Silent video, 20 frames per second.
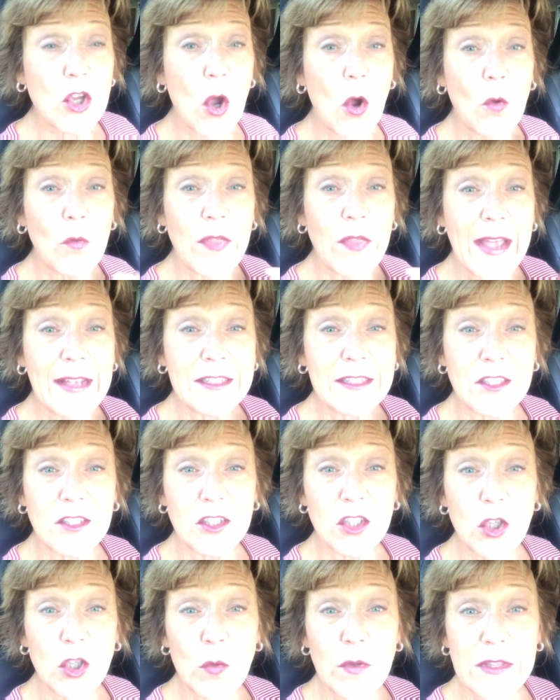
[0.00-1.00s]
So that's
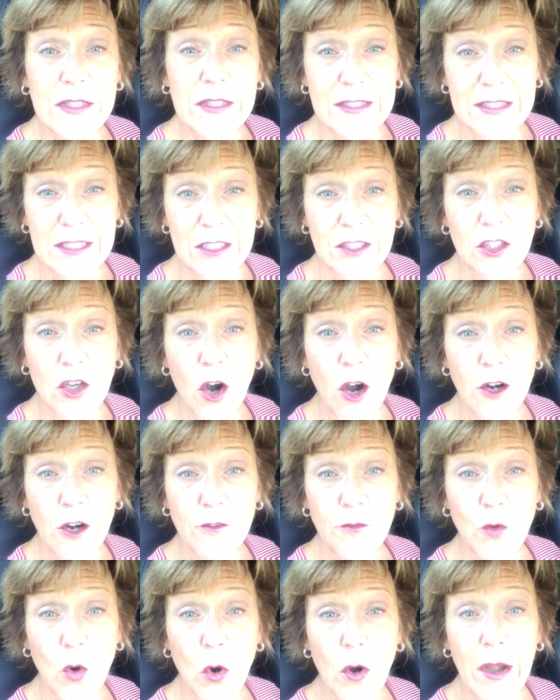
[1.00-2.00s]
two of the C's,
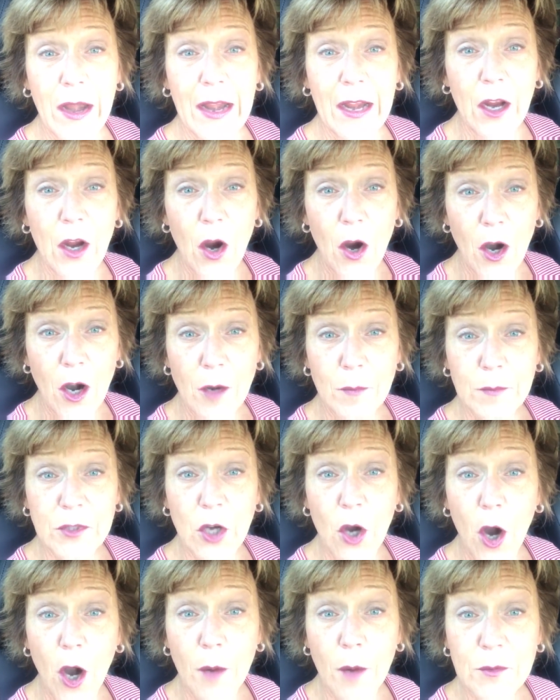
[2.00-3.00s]
carnivore and carbs,